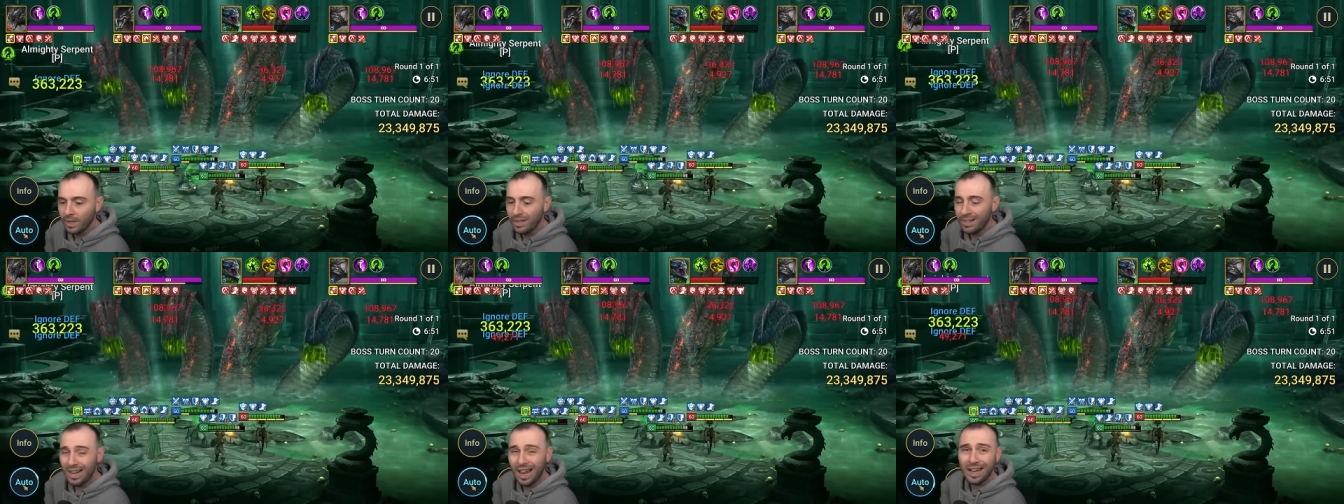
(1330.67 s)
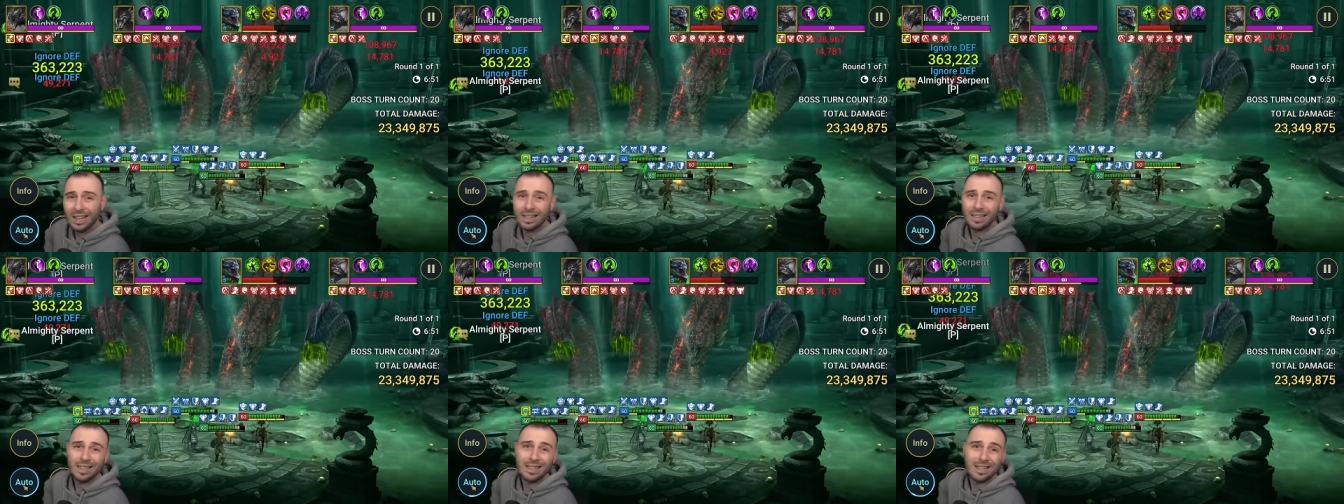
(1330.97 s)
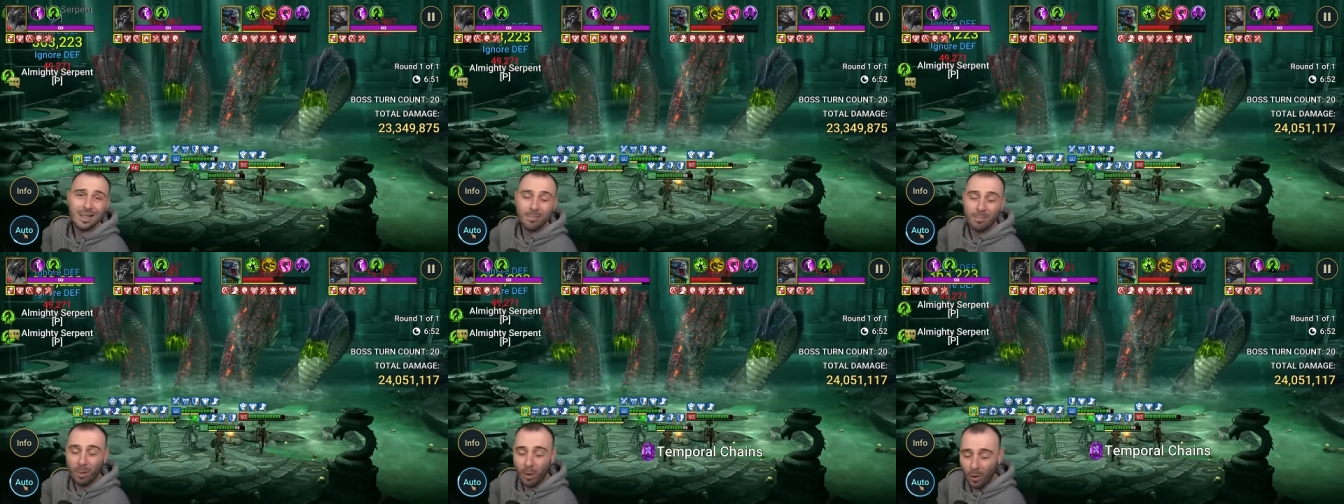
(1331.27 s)
Not a
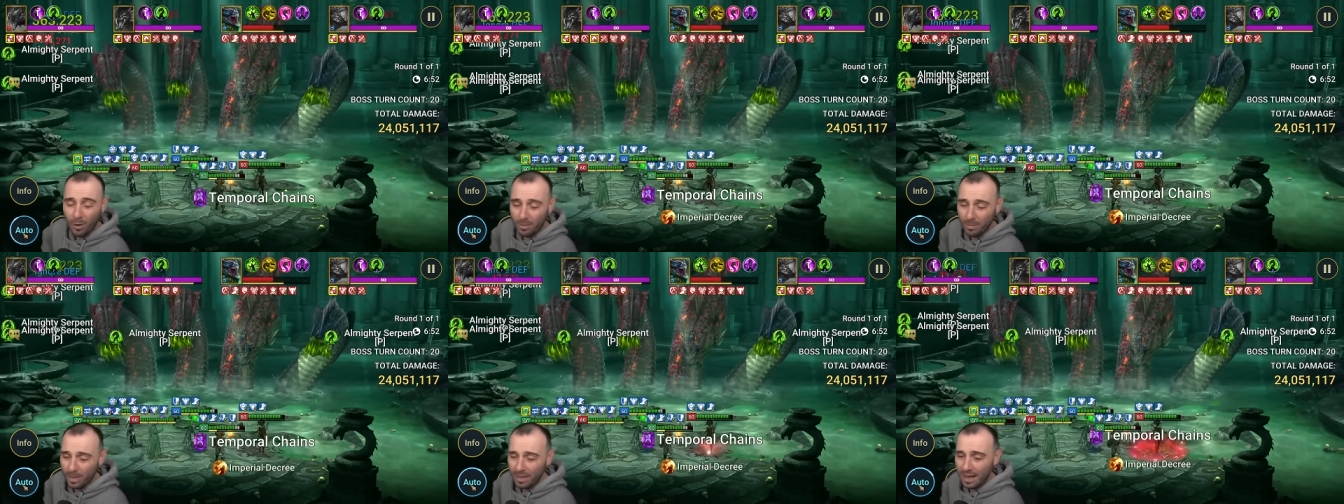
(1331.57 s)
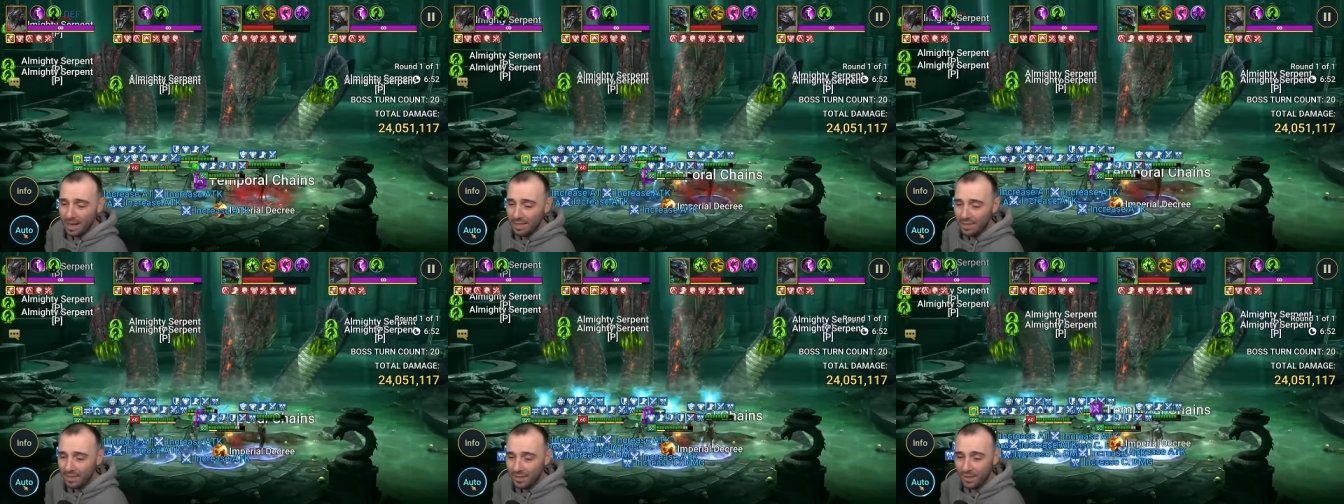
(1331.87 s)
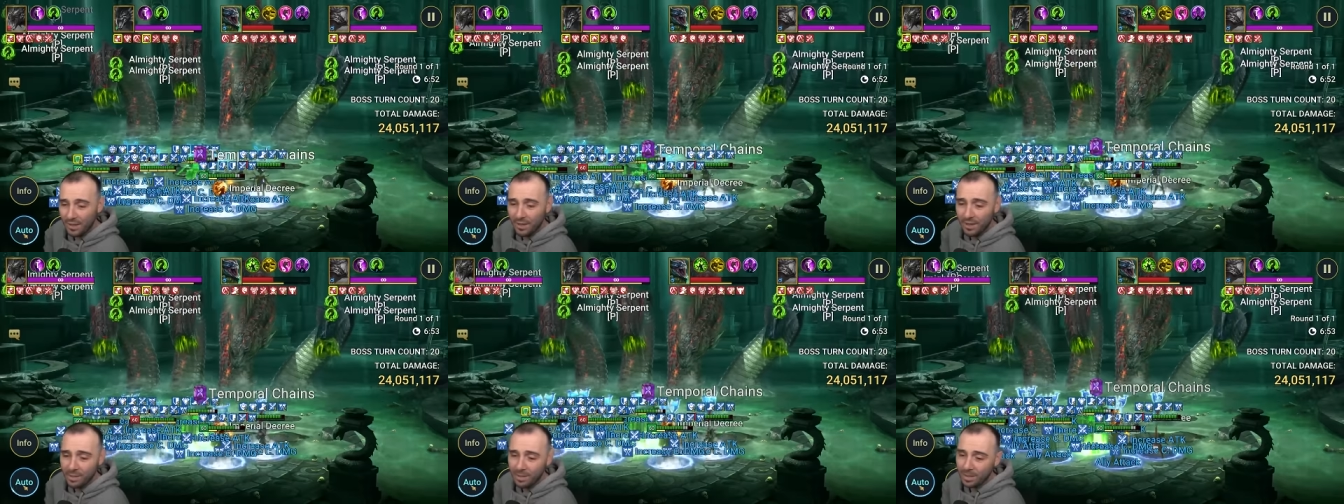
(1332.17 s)
disappointment
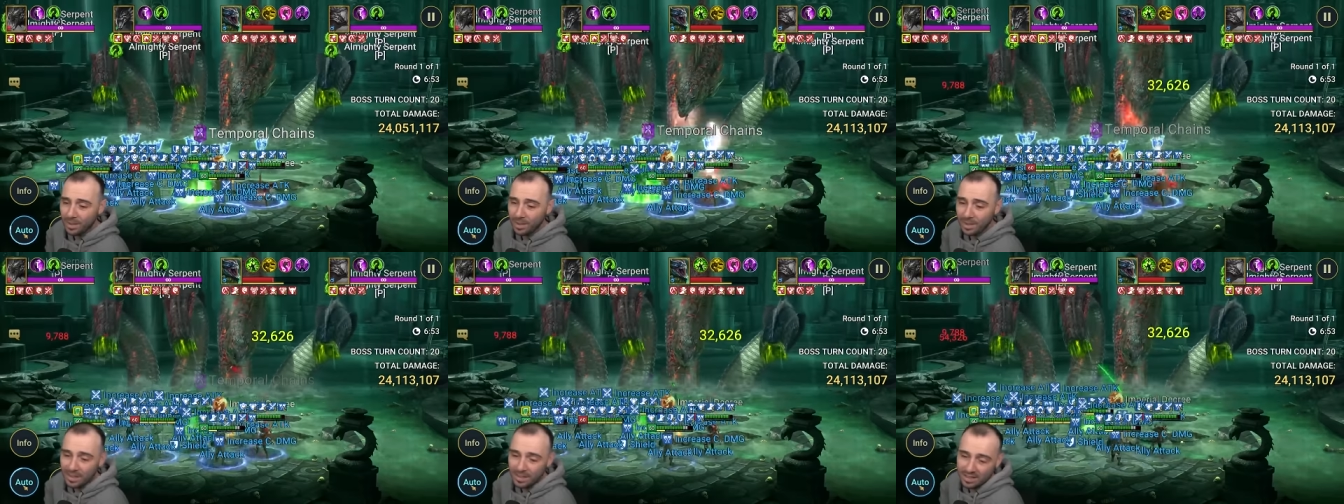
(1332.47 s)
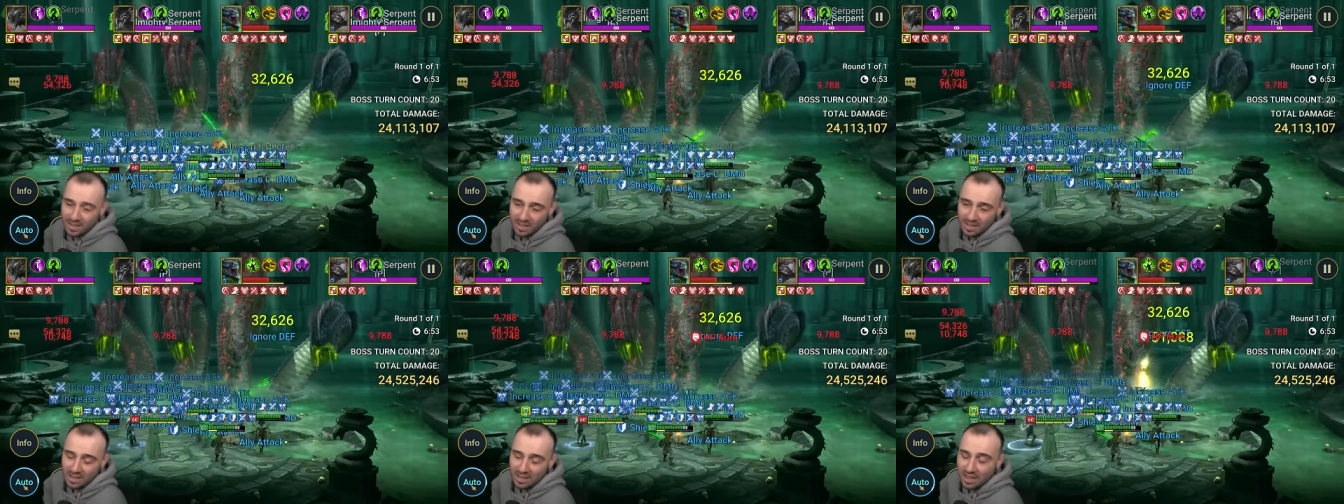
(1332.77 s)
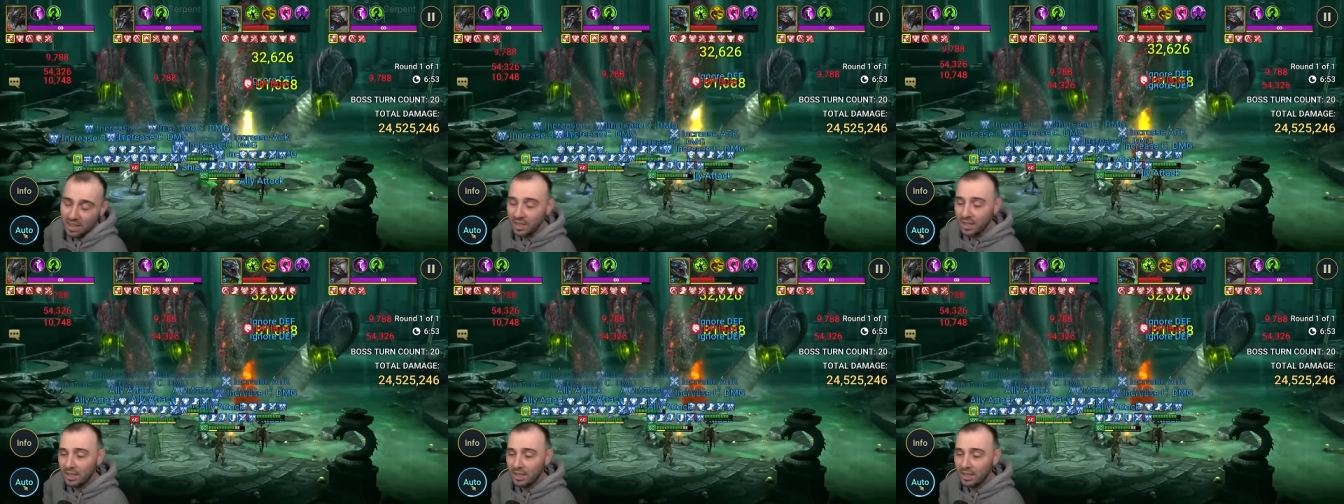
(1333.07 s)
necessarily, because uh,